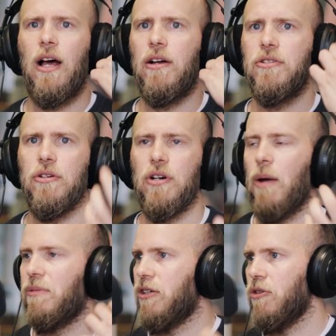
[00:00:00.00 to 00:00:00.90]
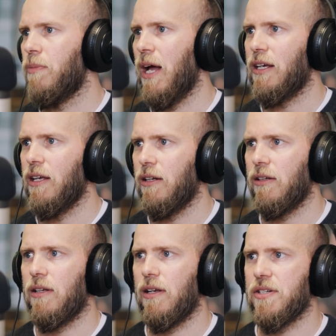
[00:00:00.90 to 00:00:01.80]
how to update your banking
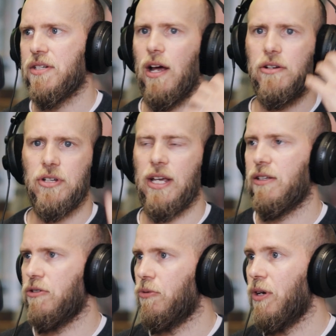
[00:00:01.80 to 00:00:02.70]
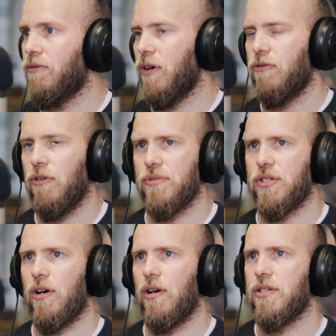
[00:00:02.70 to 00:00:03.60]
details, how to get your refund from
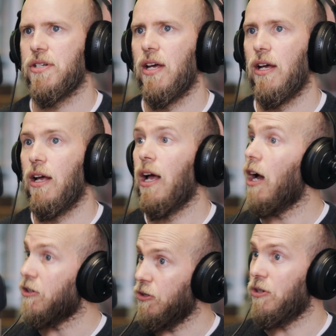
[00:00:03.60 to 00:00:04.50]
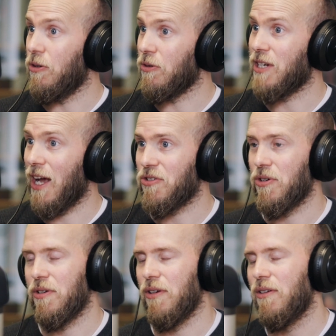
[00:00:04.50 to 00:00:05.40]
SARS, how to do your tax
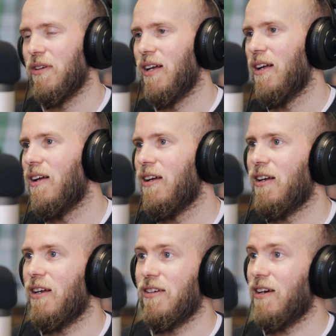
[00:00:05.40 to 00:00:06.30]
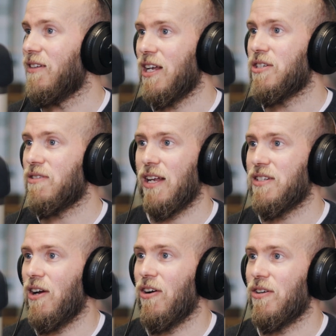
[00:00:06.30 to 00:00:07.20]
return. Mm. And yeah, that's
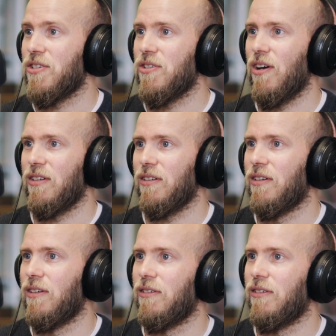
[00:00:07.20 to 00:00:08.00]
that's how I got started.